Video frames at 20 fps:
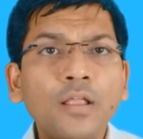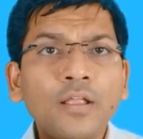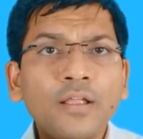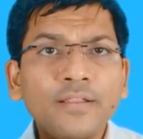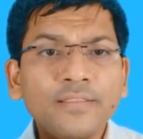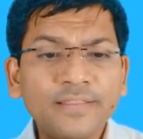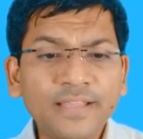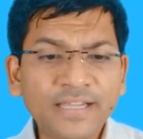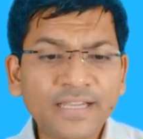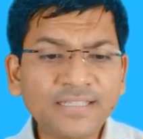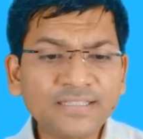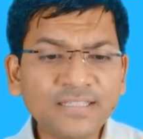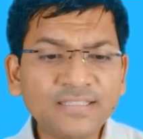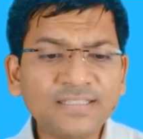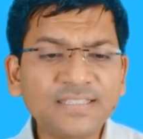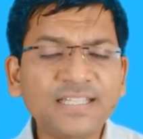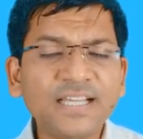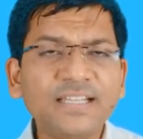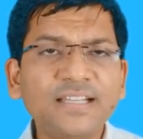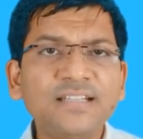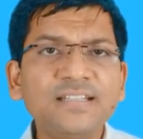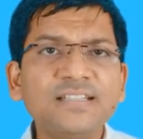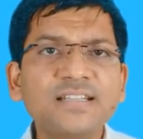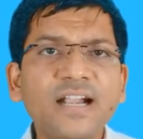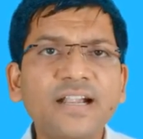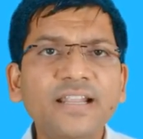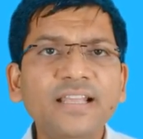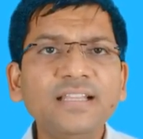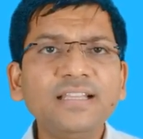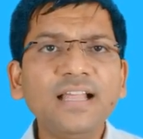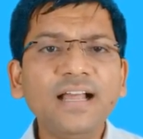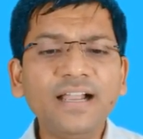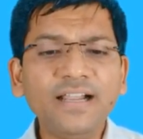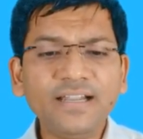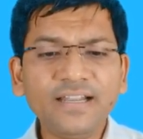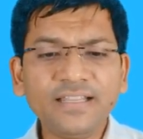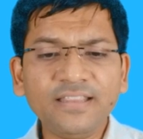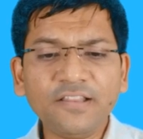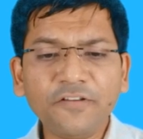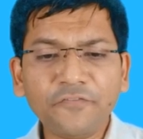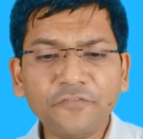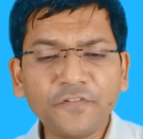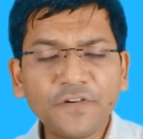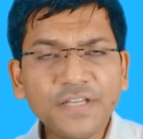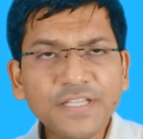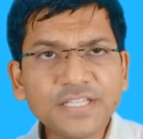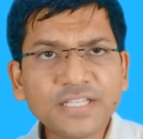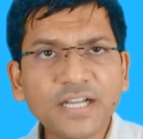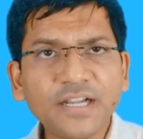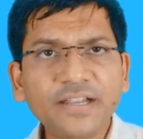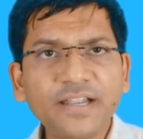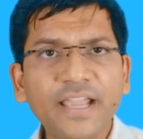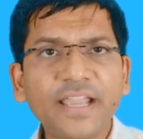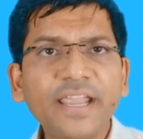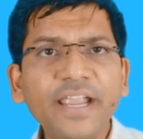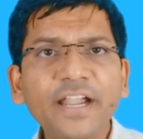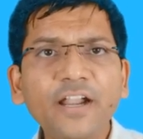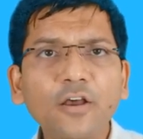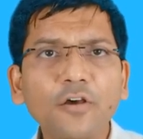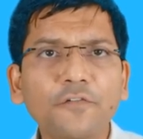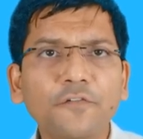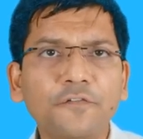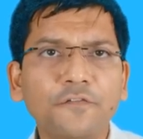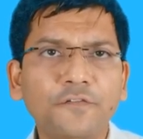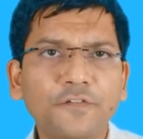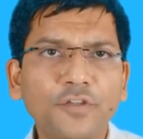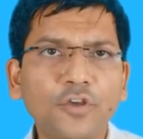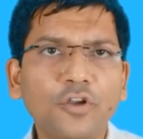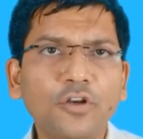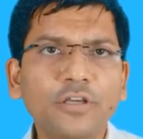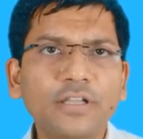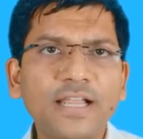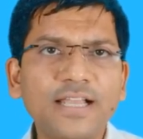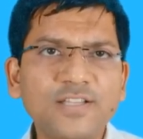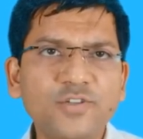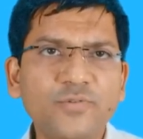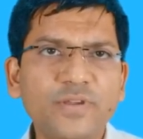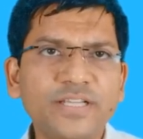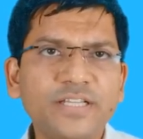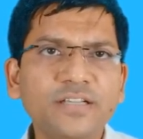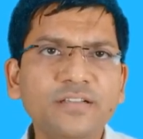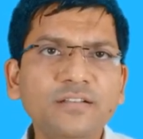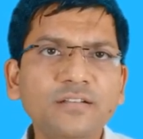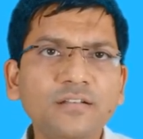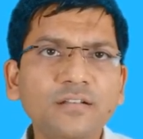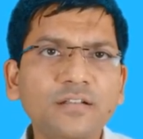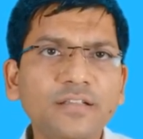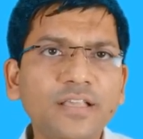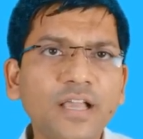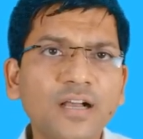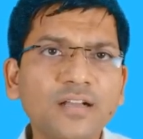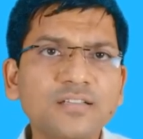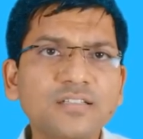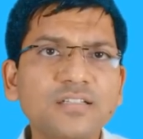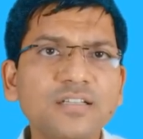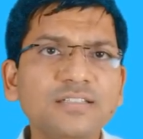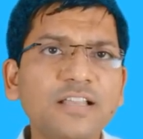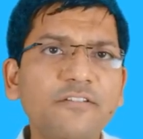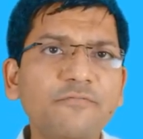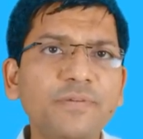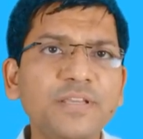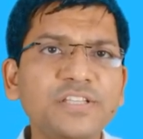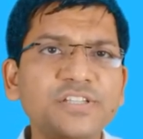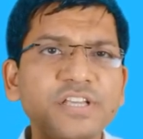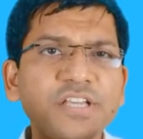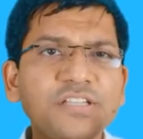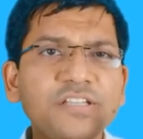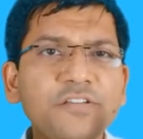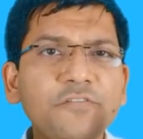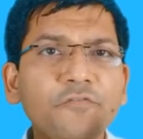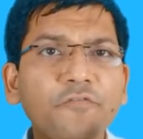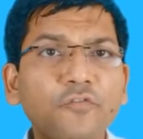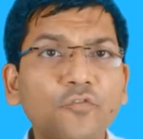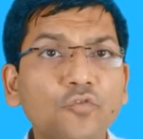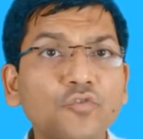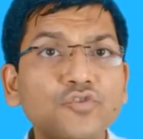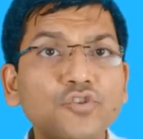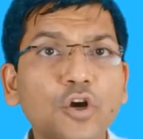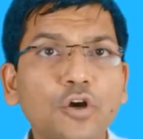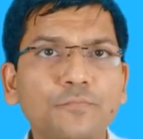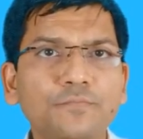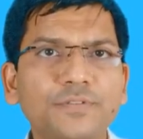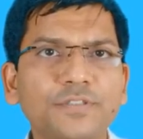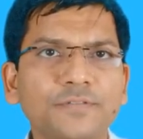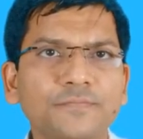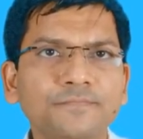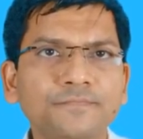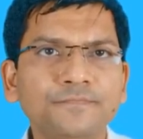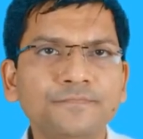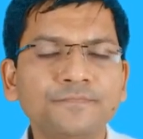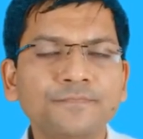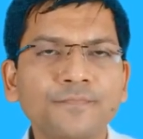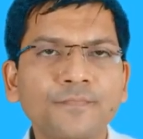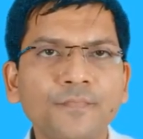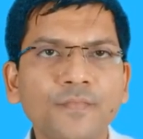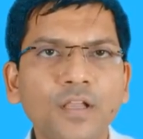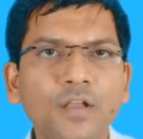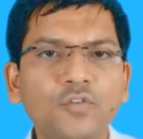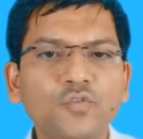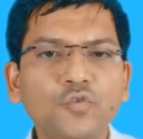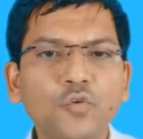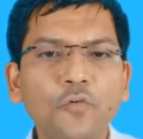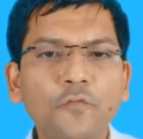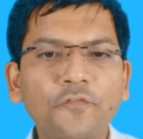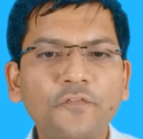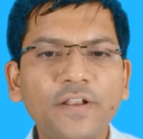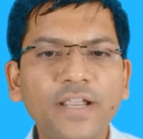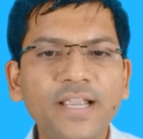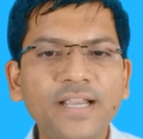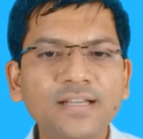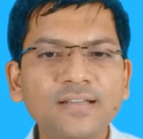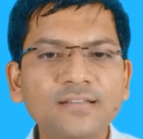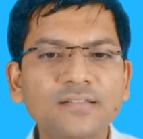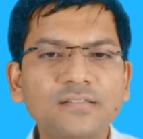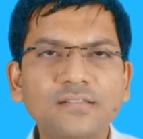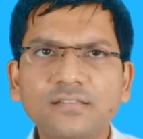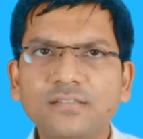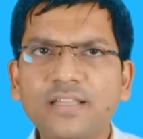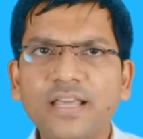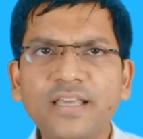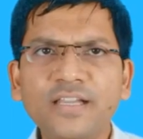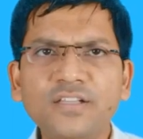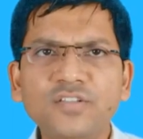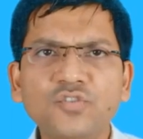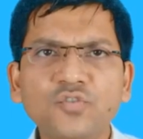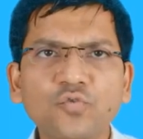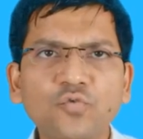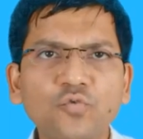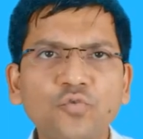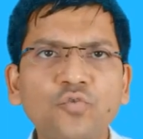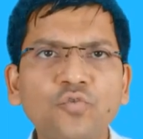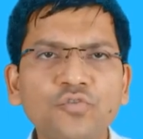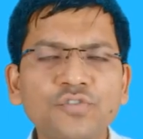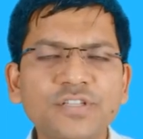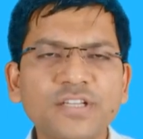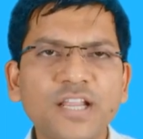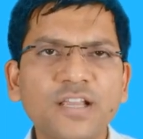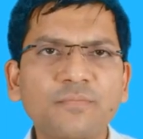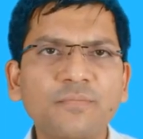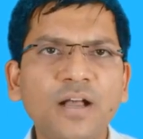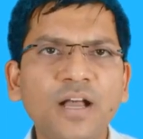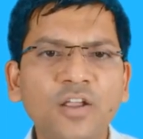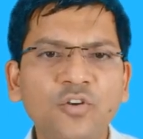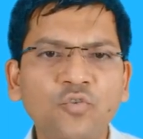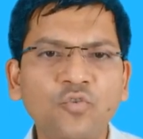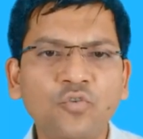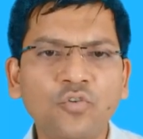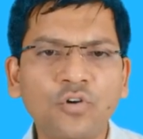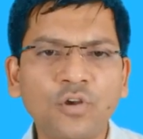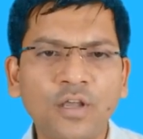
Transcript: There is a CNN study that in the first decade of your graduation, youngsters have been changing 4 jobs. So friends, there is no stigma